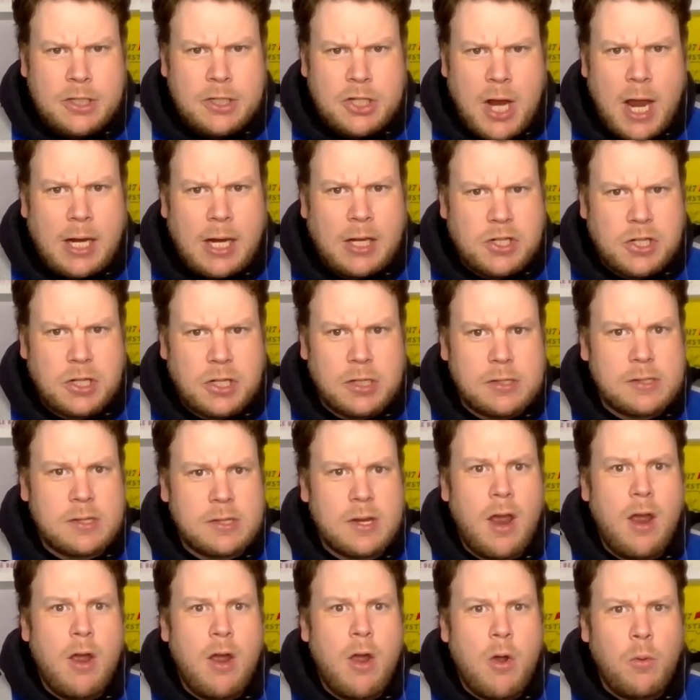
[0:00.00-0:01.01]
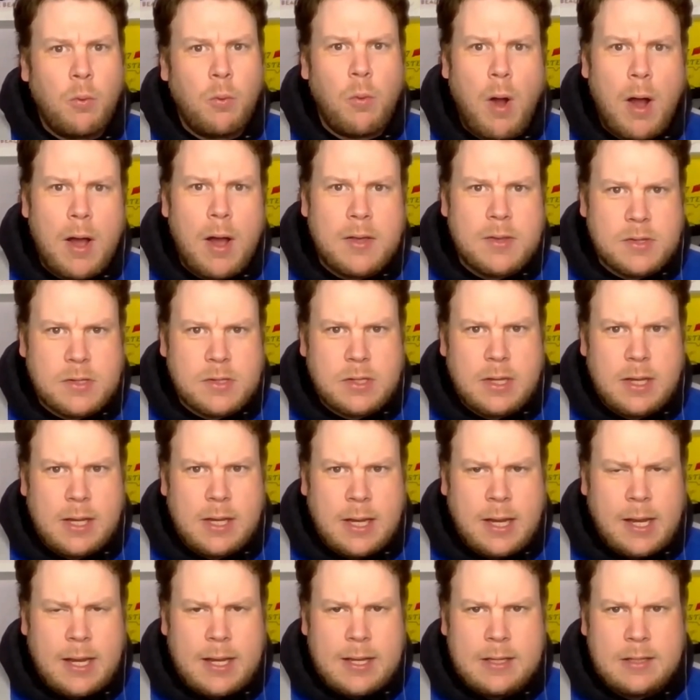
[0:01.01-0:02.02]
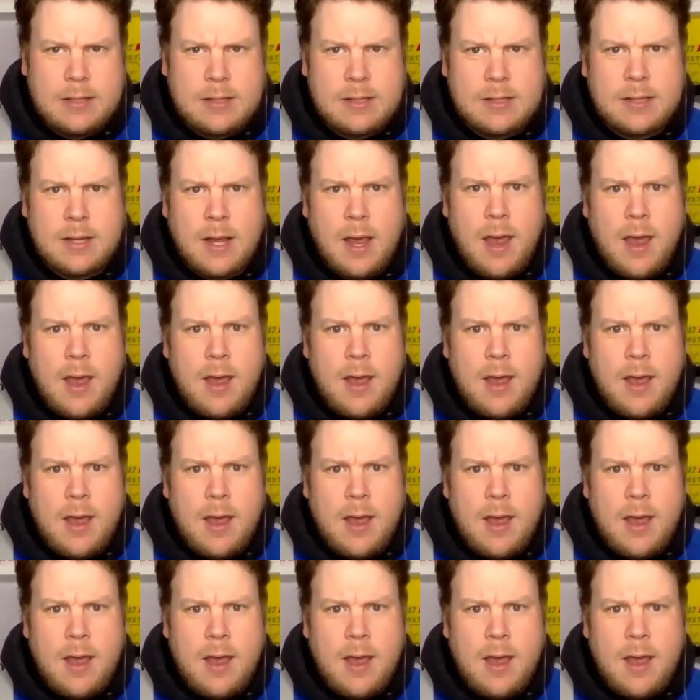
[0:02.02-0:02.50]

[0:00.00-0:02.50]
changes was his